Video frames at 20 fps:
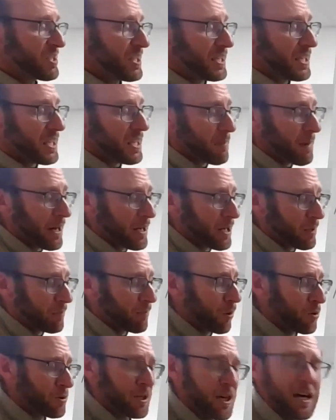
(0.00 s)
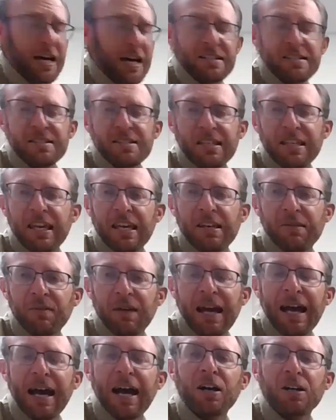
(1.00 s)
thinking about our bull cost, again,
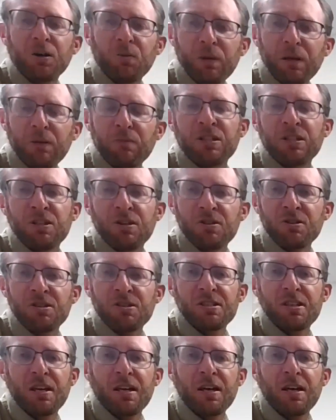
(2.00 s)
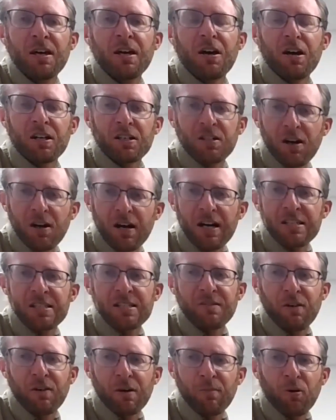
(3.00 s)
how can we reduce our cost
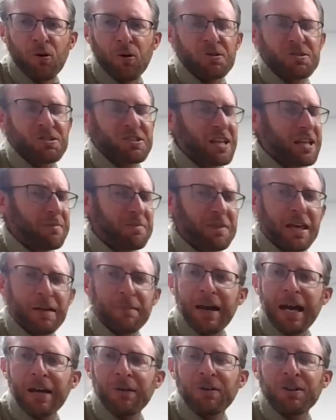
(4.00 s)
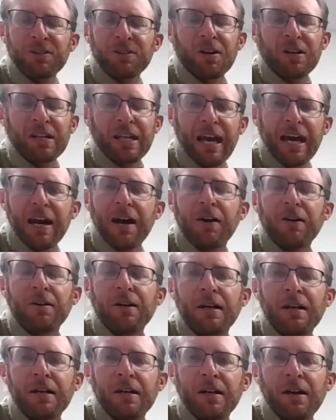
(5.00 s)
of our bulls? Same thing back with our cow
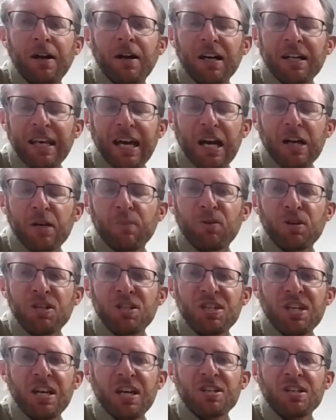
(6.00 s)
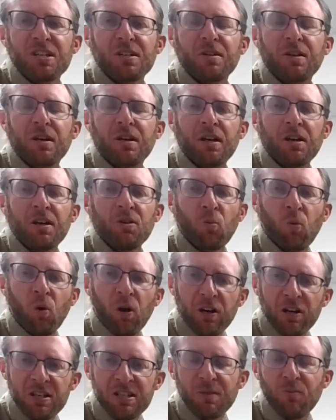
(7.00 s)
depreciation.
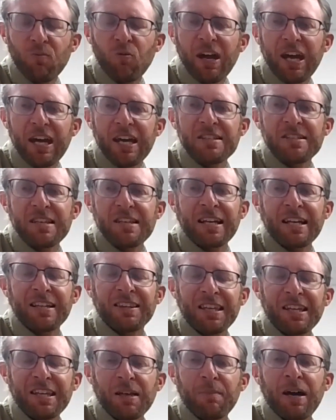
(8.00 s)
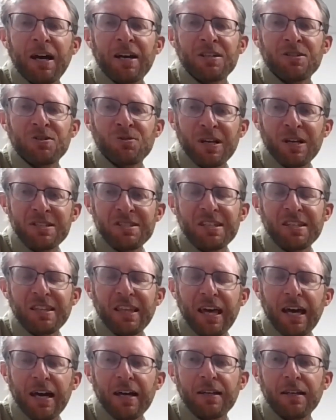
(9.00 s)
What are some ways I could think about addressing
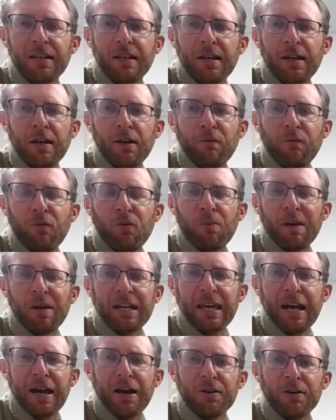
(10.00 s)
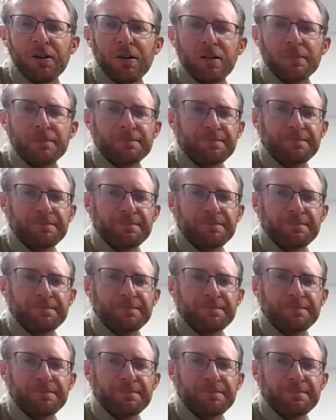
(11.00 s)
that for my cow herd?